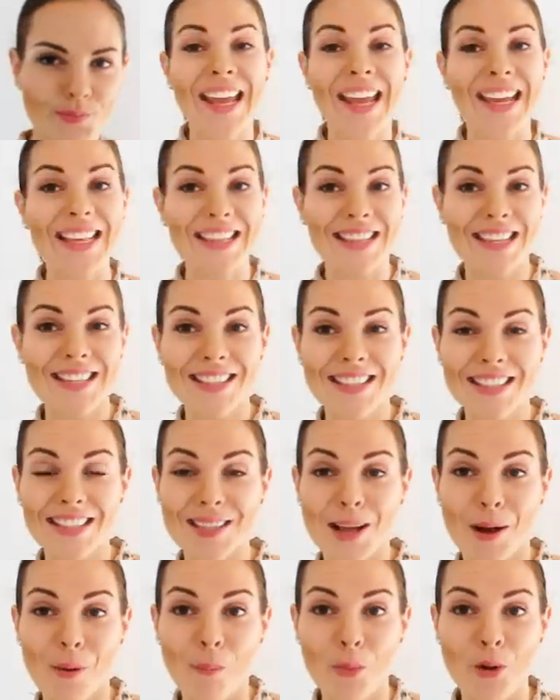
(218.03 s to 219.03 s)
In this
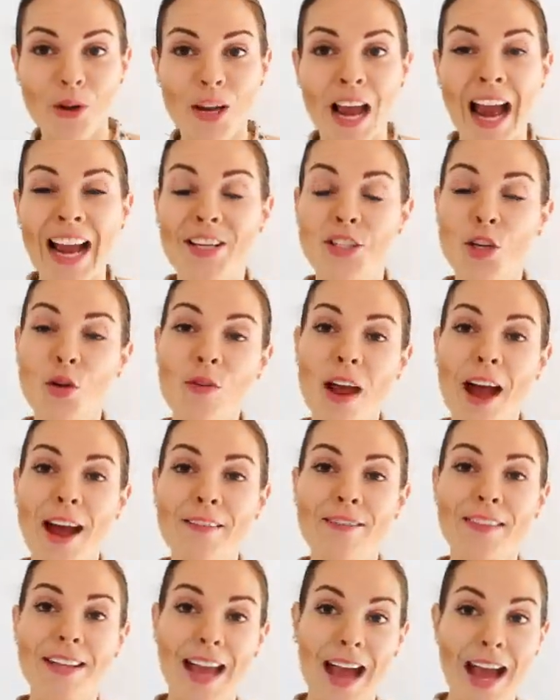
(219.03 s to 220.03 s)
example, I don't
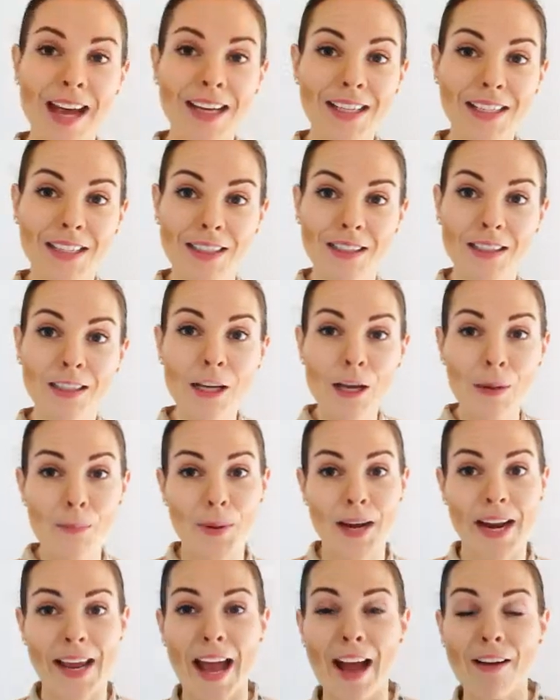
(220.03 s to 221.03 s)
have the angle,
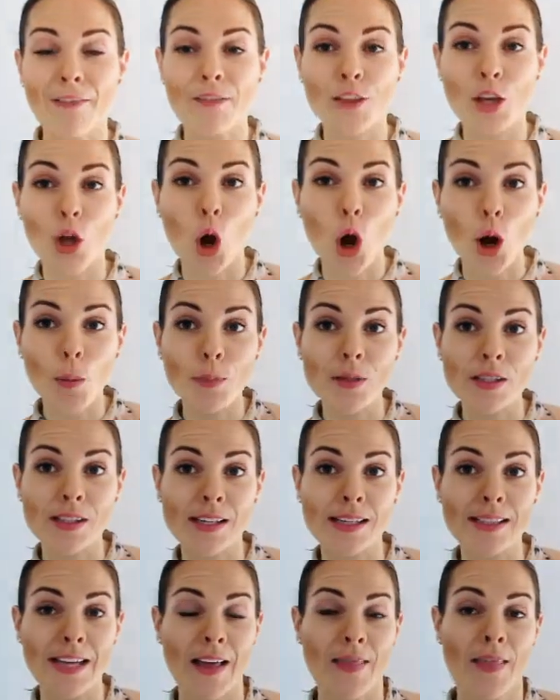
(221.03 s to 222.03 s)
but I have the
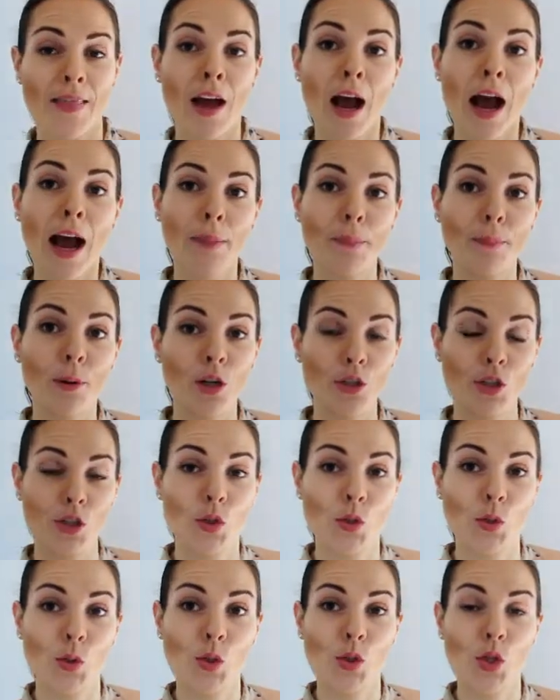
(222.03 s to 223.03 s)
opposite and the
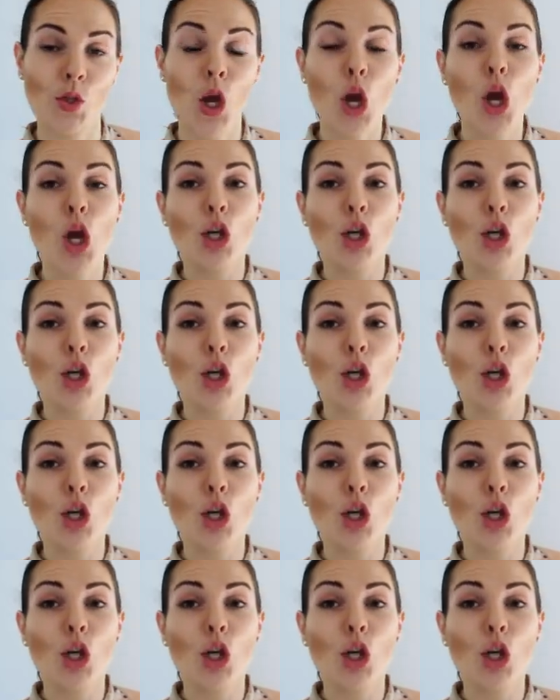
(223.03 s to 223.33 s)
hypotenuse.